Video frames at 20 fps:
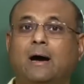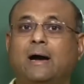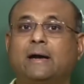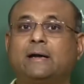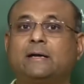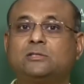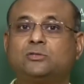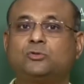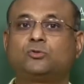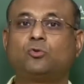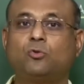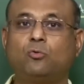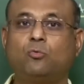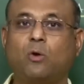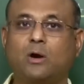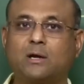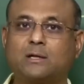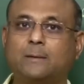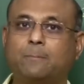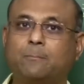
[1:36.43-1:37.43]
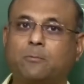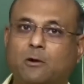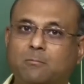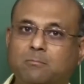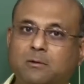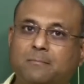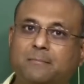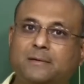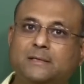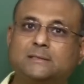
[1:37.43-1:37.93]
understood what the
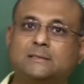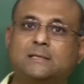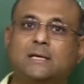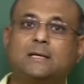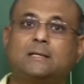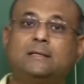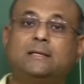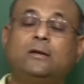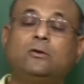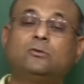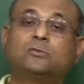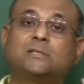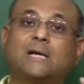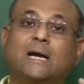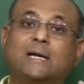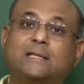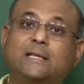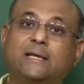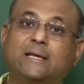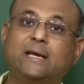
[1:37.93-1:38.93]
problem is, then you start